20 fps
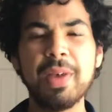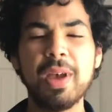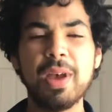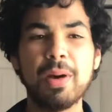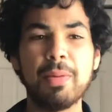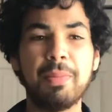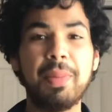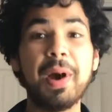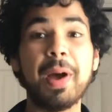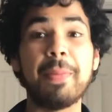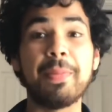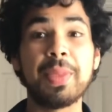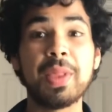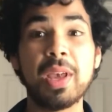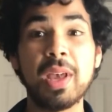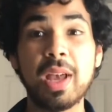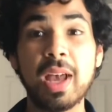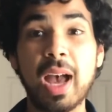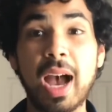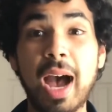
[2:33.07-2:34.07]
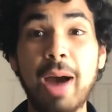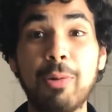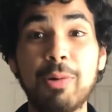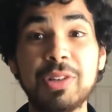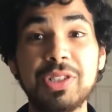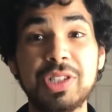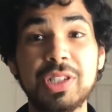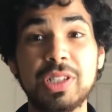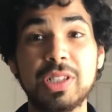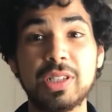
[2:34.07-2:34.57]
But I want
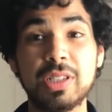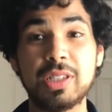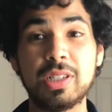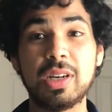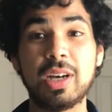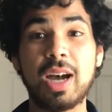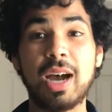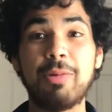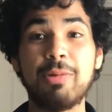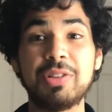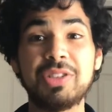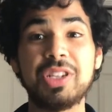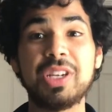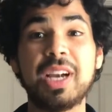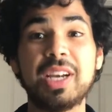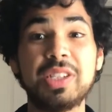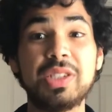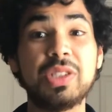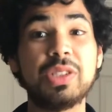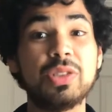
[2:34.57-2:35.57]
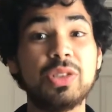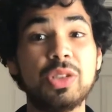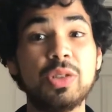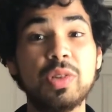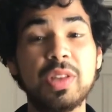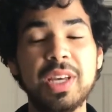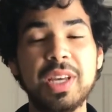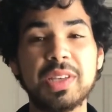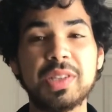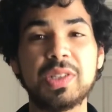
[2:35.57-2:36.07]
you guys to do
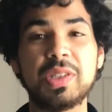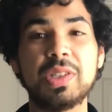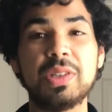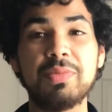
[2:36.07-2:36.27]
this.